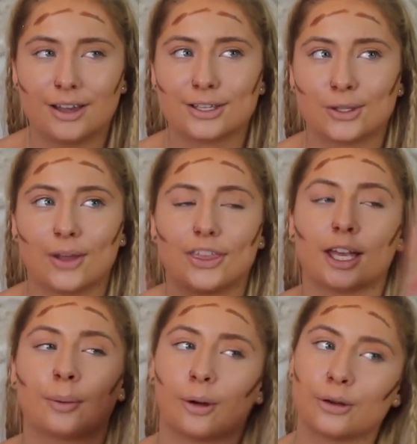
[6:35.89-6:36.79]
So I
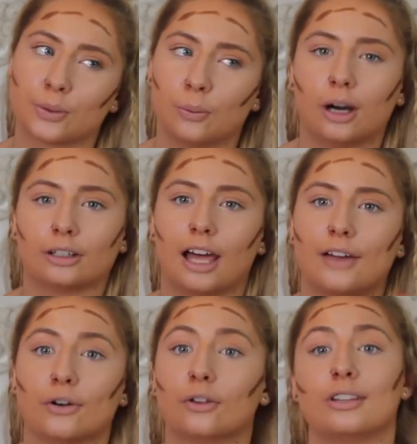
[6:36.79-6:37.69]
think I'm going to
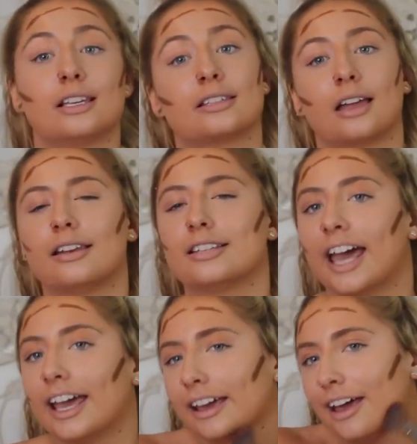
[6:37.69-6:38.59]
Wildlife on the
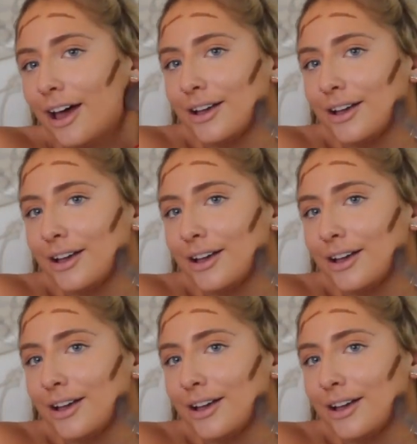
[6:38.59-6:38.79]
Sunday.